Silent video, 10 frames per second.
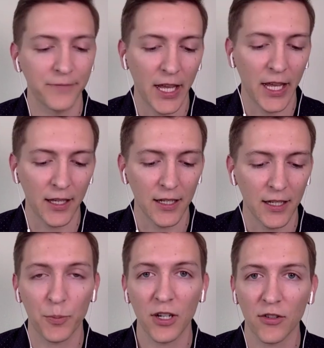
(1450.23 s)
like
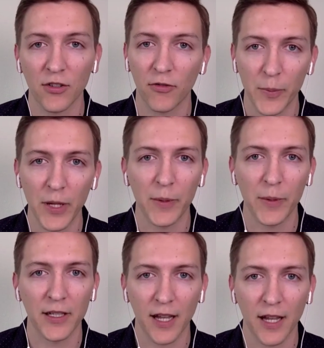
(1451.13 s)
inspiration for me
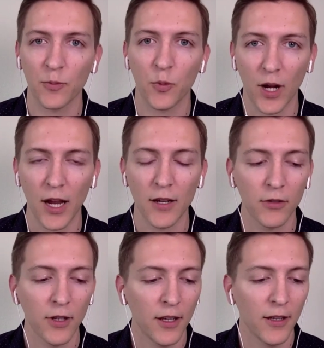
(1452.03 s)
because that's what I do.